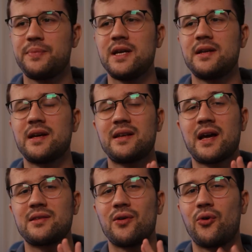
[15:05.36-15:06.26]
be it. And
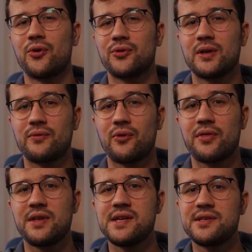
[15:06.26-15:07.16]
that's also it for
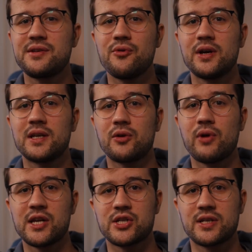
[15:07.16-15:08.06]
these two
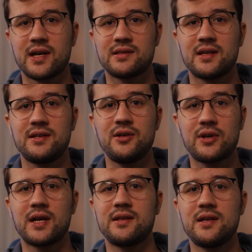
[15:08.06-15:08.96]
integration tests that you
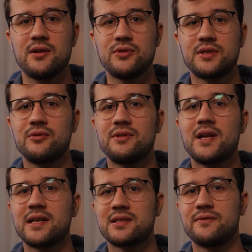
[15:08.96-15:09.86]
can use to
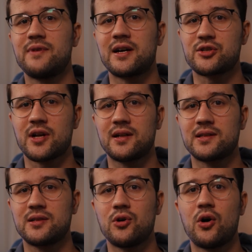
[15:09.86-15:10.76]
test the
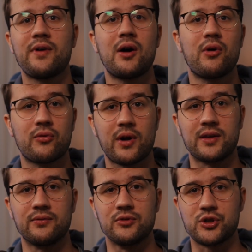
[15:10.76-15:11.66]
functionality of our
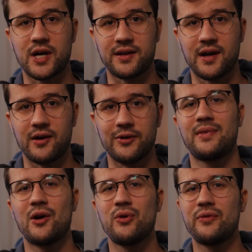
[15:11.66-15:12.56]
graceful shutdown.
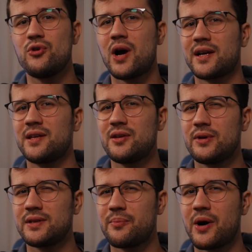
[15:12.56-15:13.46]
Now, if you are
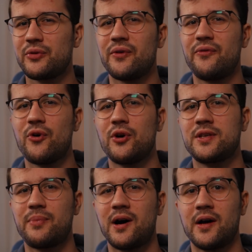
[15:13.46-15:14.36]
curious about the
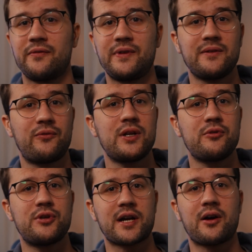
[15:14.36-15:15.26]
first part, feel free
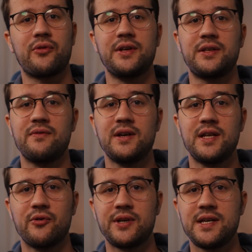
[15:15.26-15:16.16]
to check out this
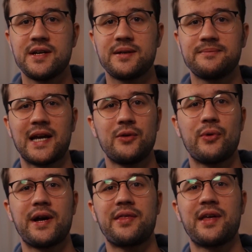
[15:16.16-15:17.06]
video here.
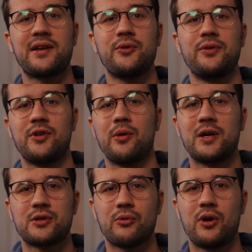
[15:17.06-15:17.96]
Anyway, thank you so
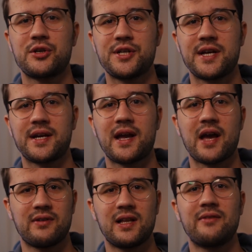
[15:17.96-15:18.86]
much for watching.
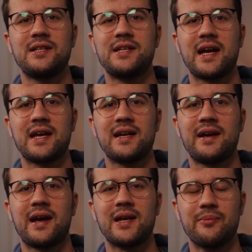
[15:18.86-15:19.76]
Have a lovely day
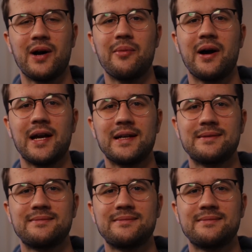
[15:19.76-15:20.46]
and bye bye.